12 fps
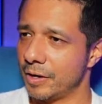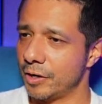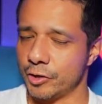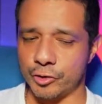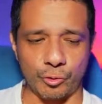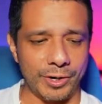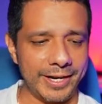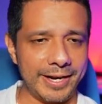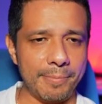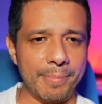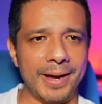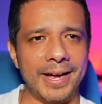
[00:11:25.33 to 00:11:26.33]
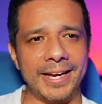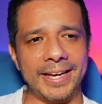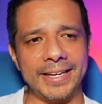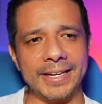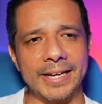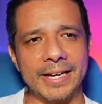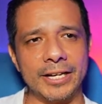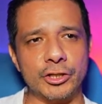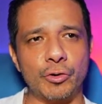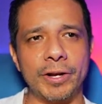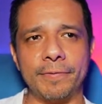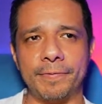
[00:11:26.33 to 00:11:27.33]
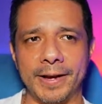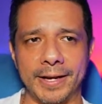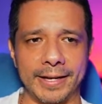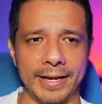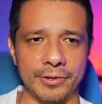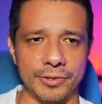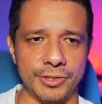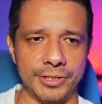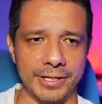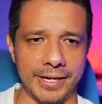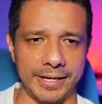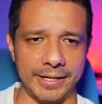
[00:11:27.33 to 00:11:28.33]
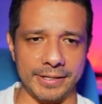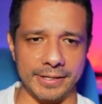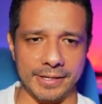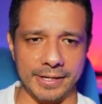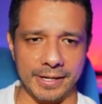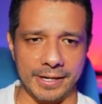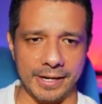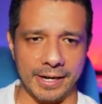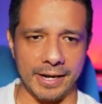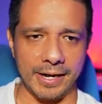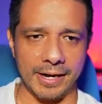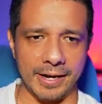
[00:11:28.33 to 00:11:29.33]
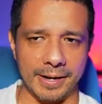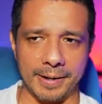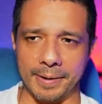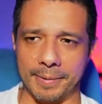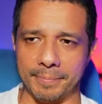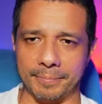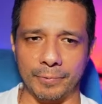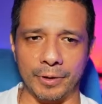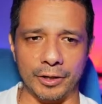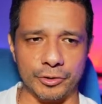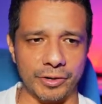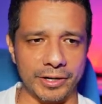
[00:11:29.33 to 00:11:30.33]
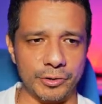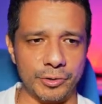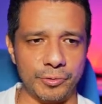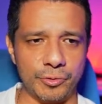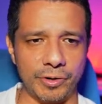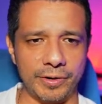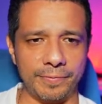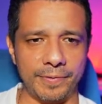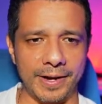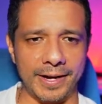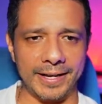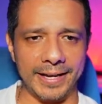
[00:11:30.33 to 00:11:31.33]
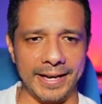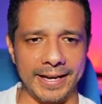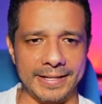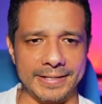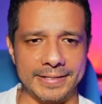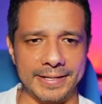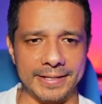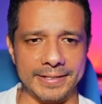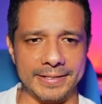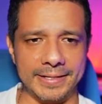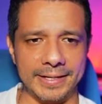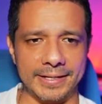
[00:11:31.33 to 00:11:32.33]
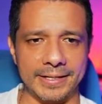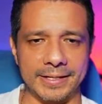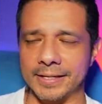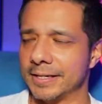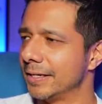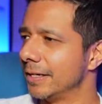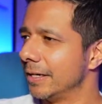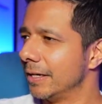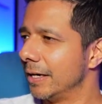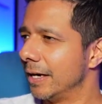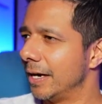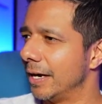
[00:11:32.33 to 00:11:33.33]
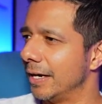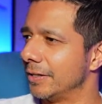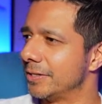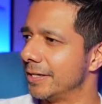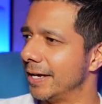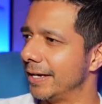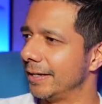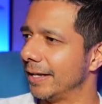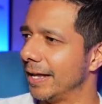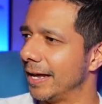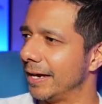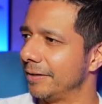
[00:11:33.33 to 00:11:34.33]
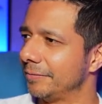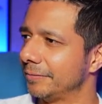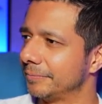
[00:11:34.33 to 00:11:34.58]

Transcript: Trading my Tradeify accounts tonight. Well, I'll try to do Tradeify and Tick tonight live.